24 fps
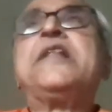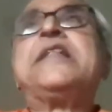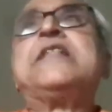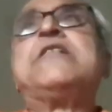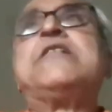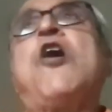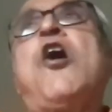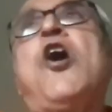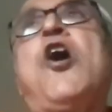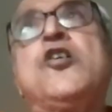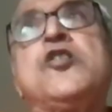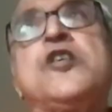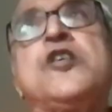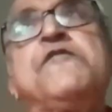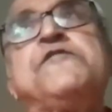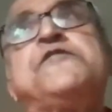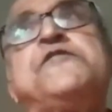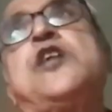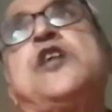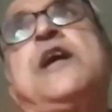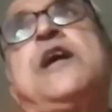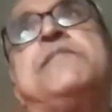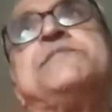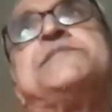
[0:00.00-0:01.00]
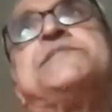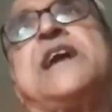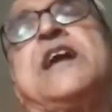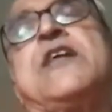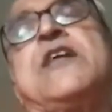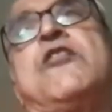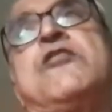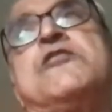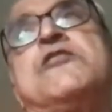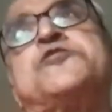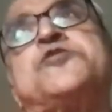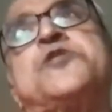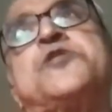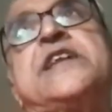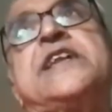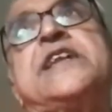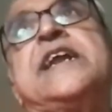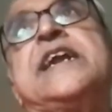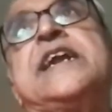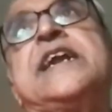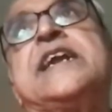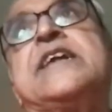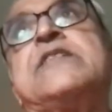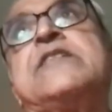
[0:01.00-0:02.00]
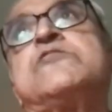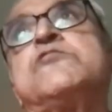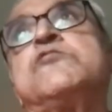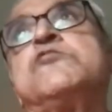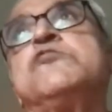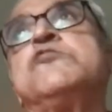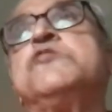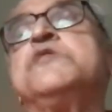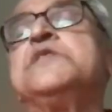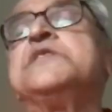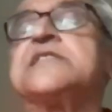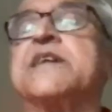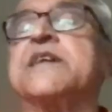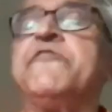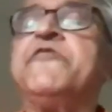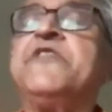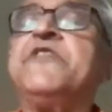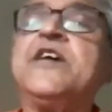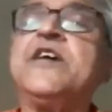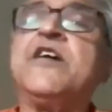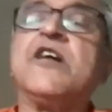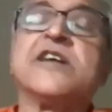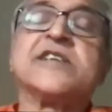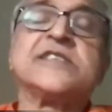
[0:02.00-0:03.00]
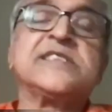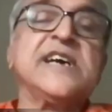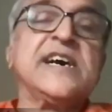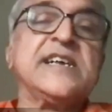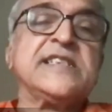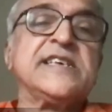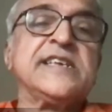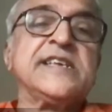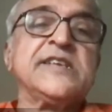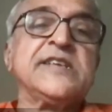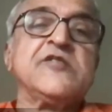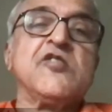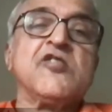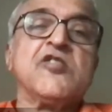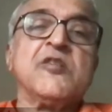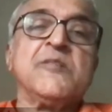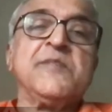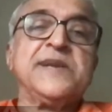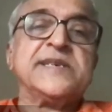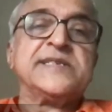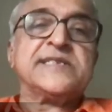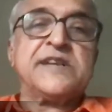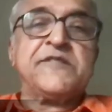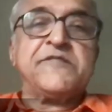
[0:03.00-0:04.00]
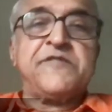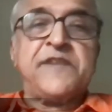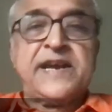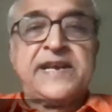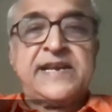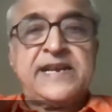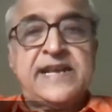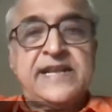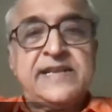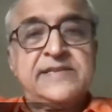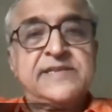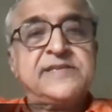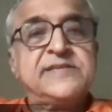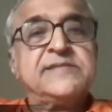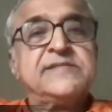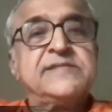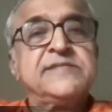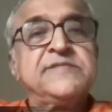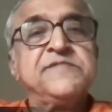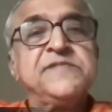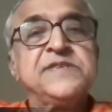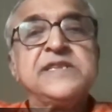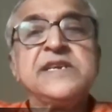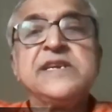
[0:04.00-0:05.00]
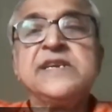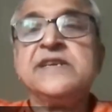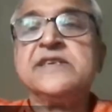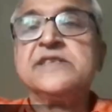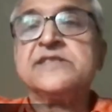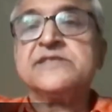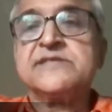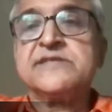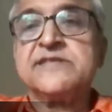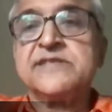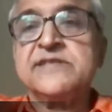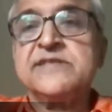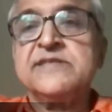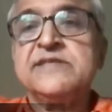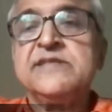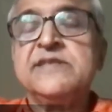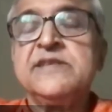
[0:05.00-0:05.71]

lot of jobs are also related to do with some way or the other economics and finance with the industry.